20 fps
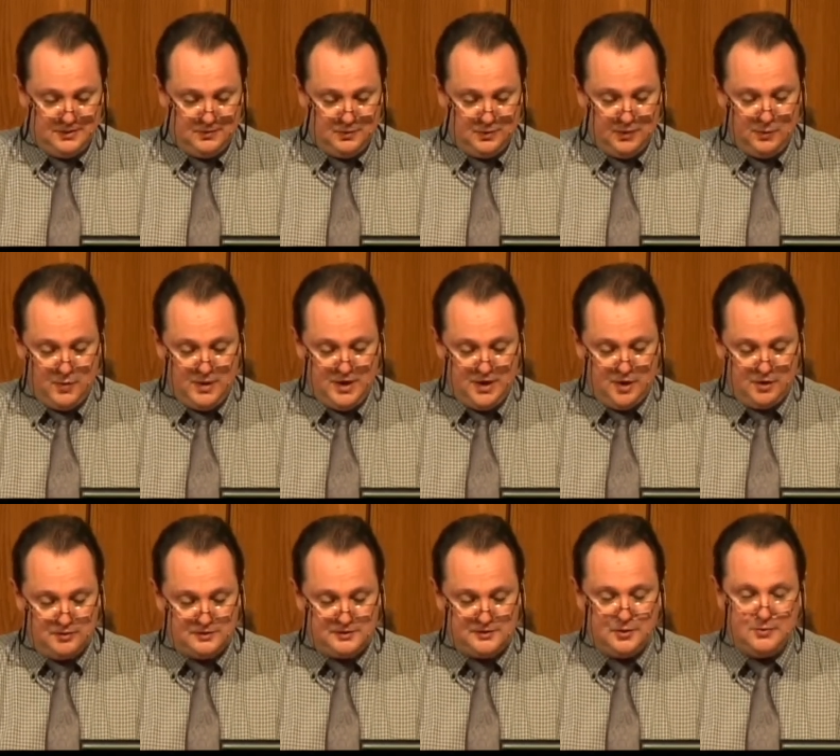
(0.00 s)
when we
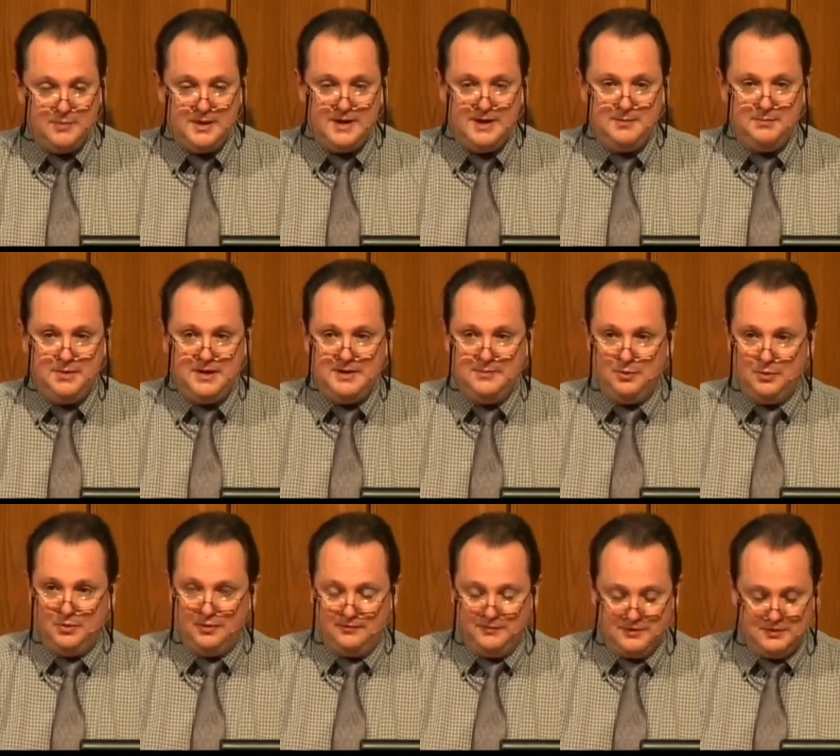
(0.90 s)
host so many
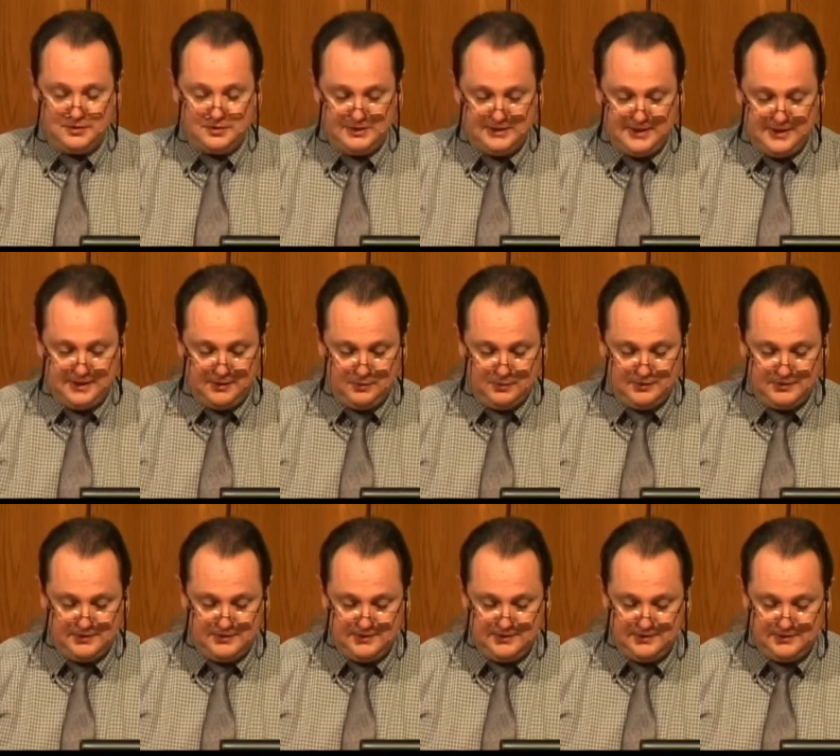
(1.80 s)
people of the Chautauqua
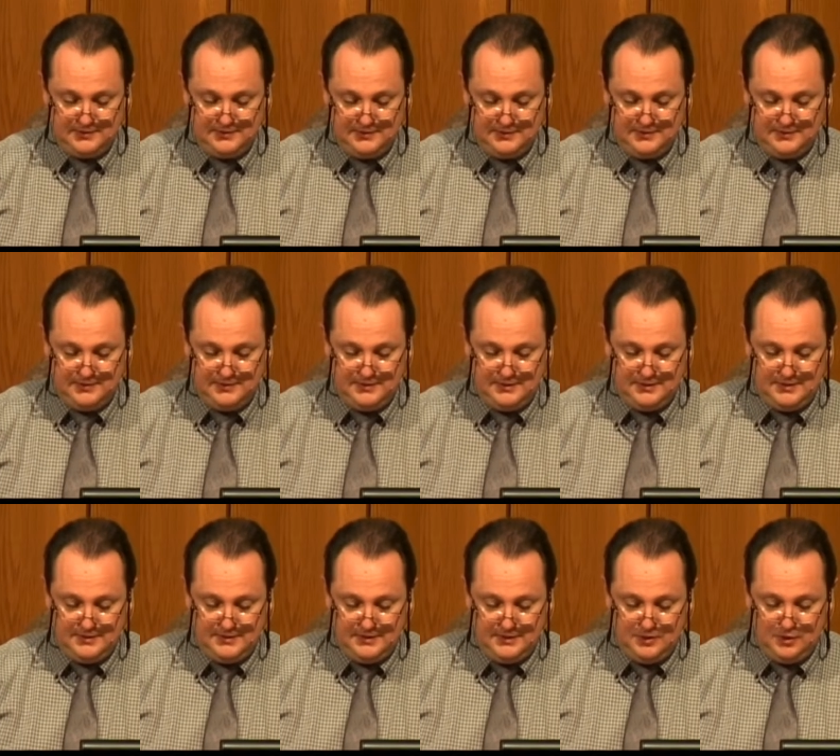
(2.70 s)
season
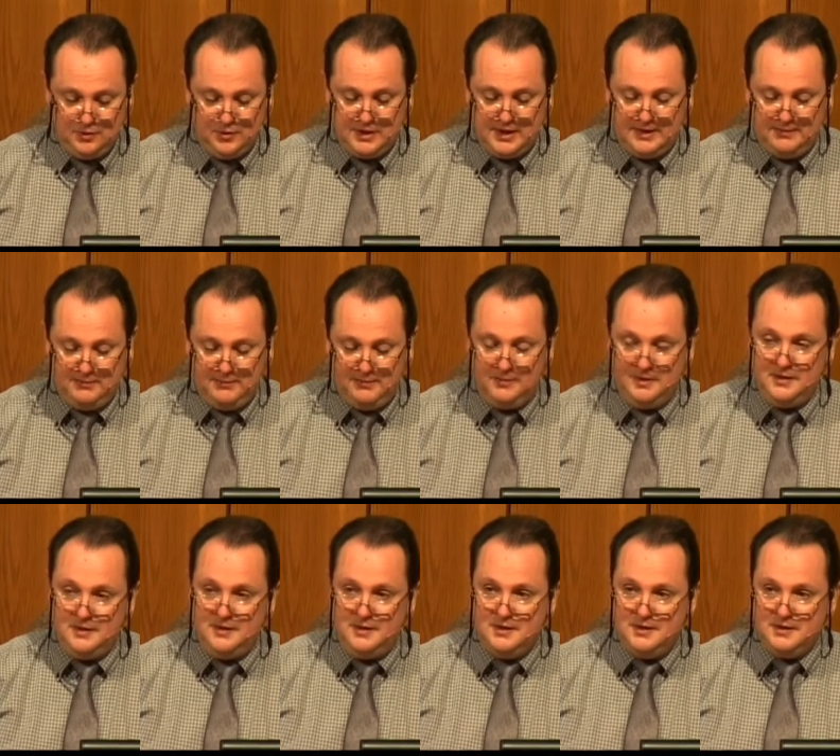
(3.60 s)
who come
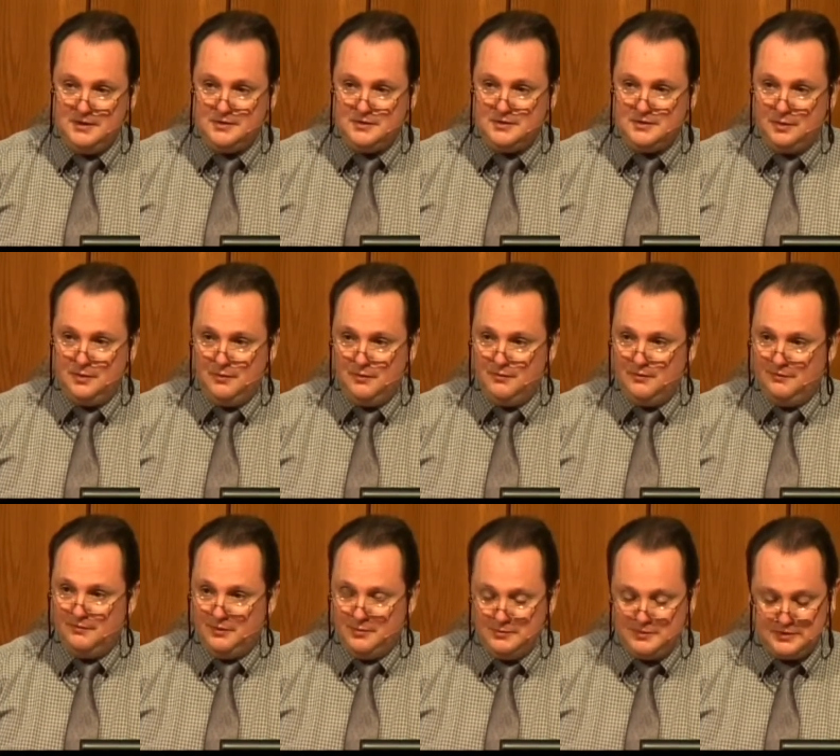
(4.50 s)
so,
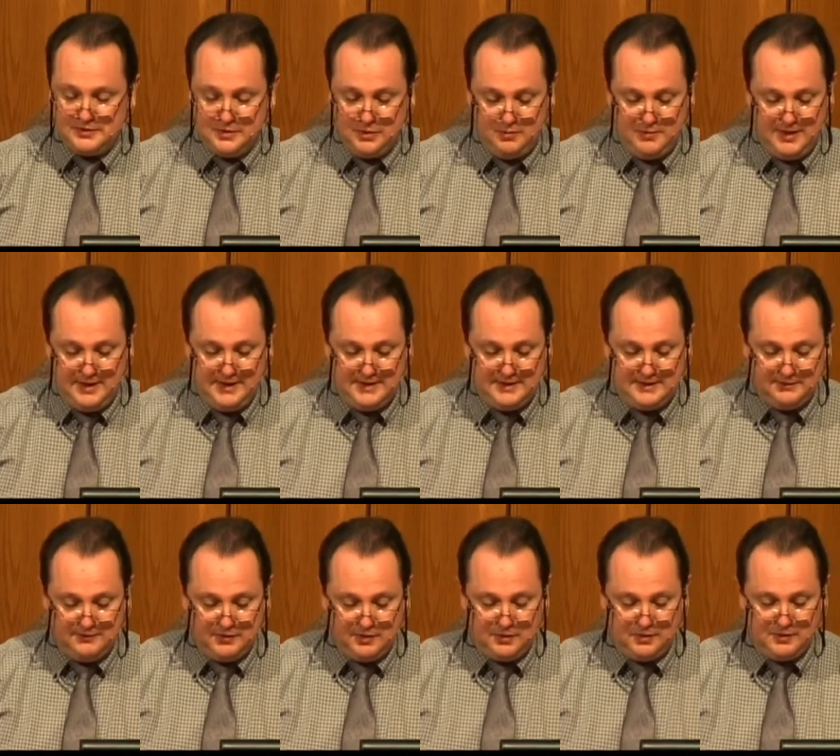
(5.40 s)
from so many
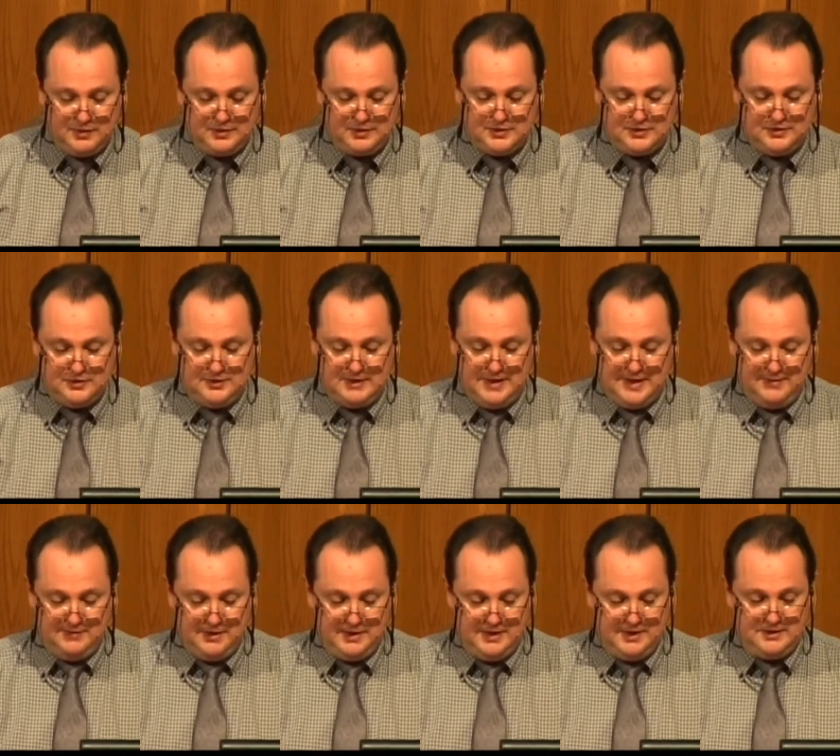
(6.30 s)
different Christian
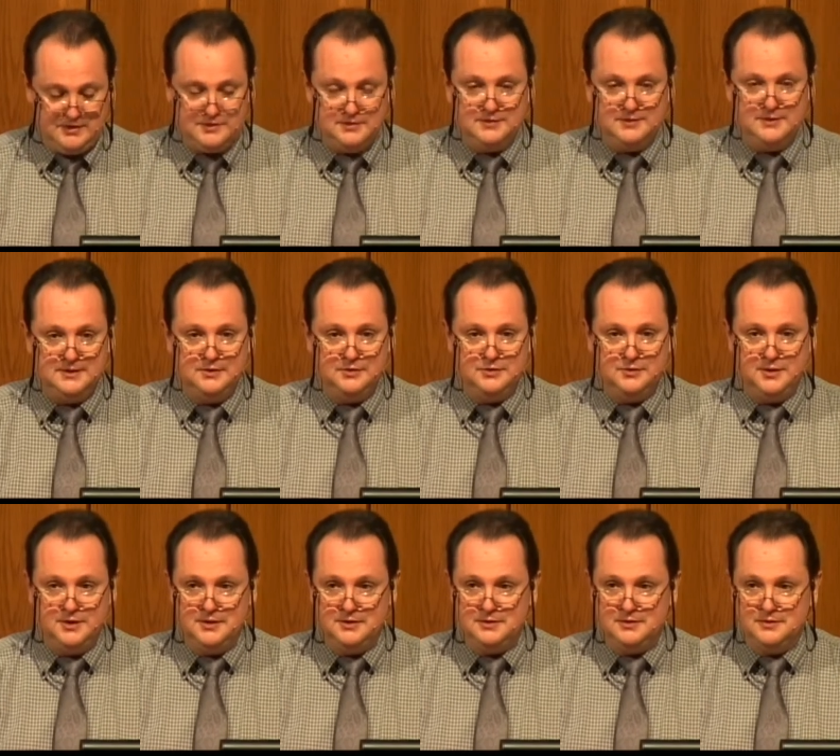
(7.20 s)
denominations and
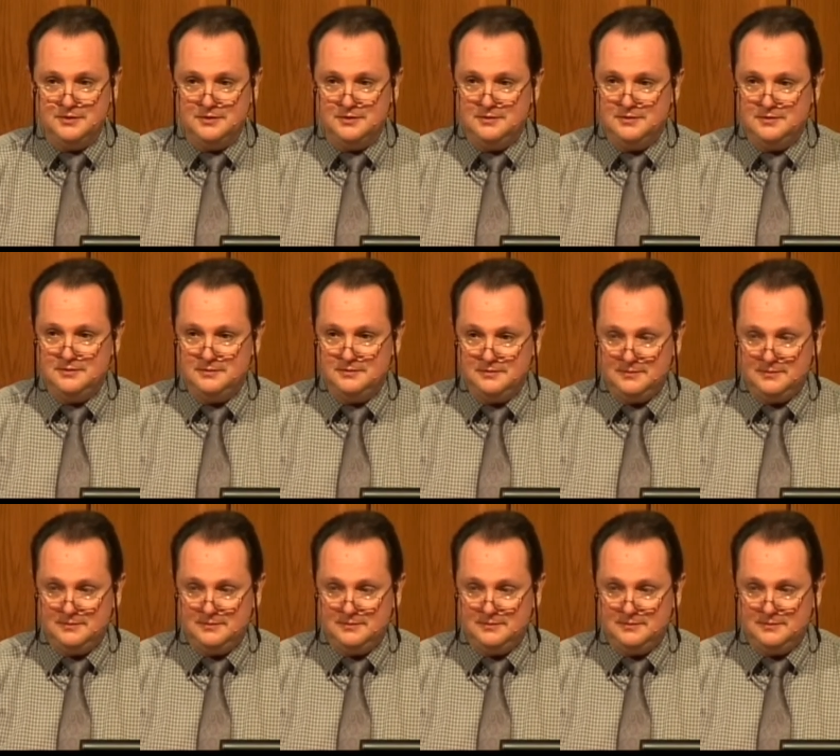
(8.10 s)
traditions.